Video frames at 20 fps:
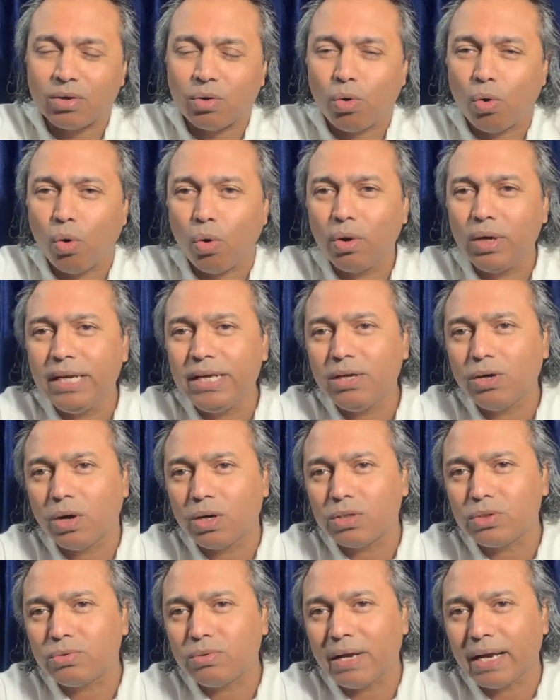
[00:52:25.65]
holding
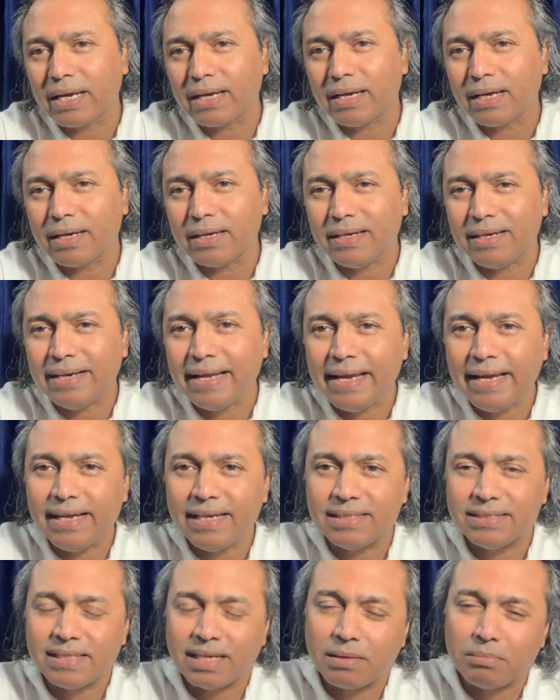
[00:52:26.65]
on to anger,
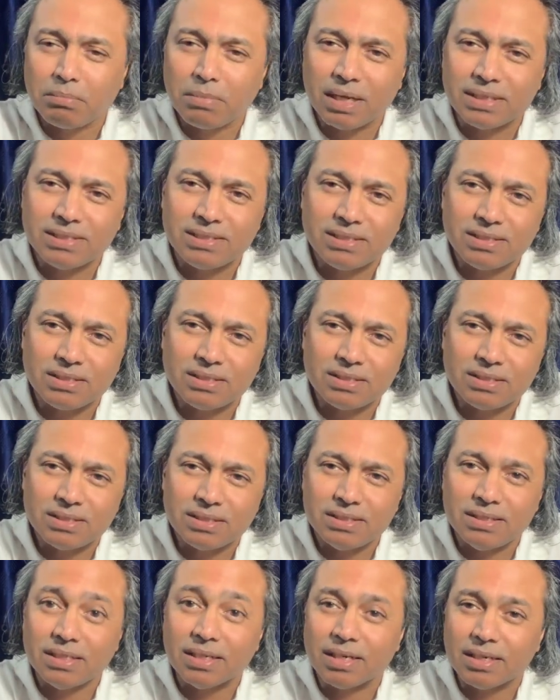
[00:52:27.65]
days and months,
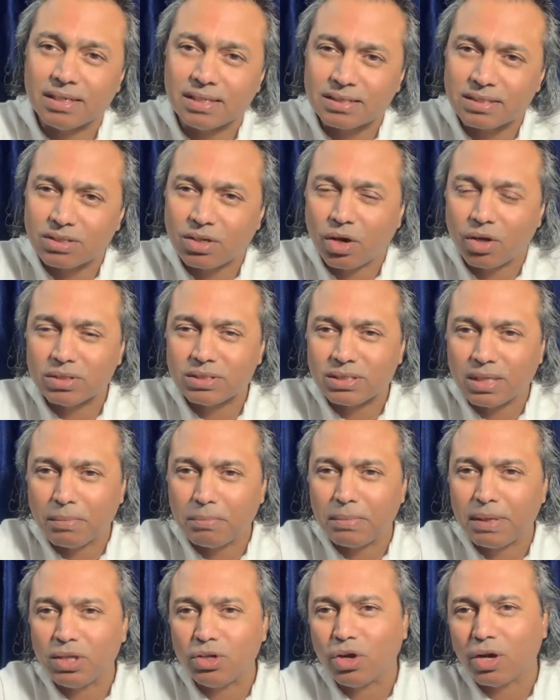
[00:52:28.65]
years on
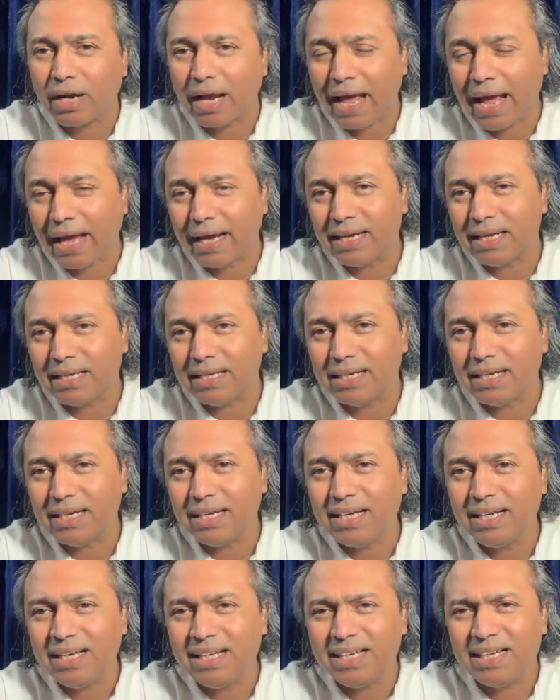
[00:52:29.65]
somebody you are angry,
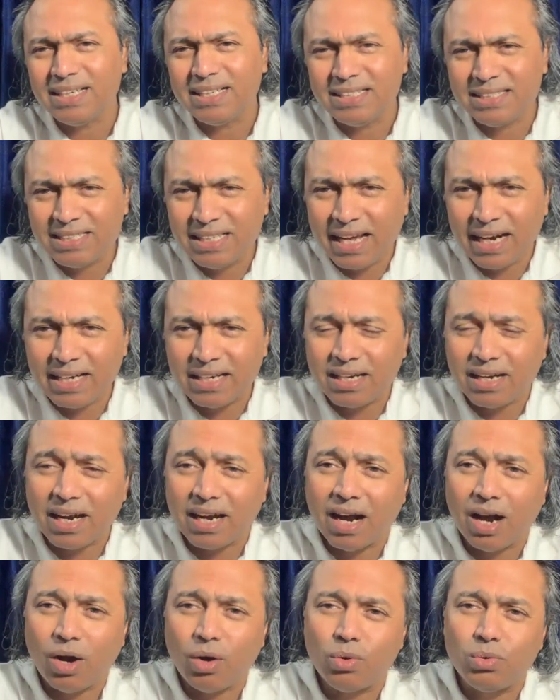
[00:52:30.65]
is that
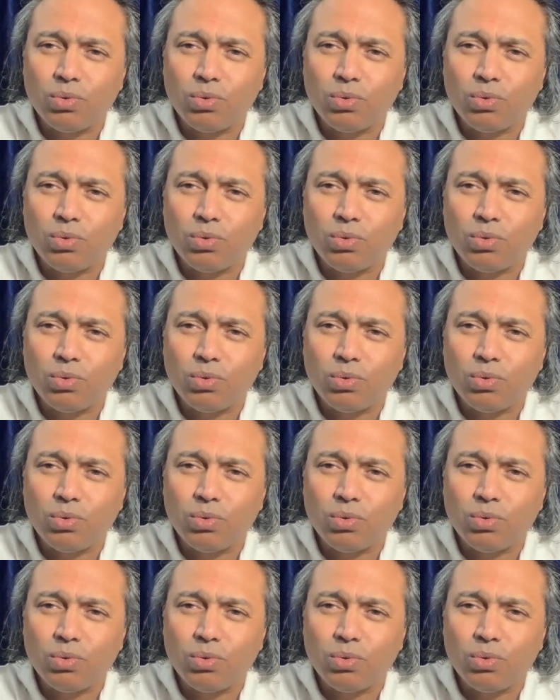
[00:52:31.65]
how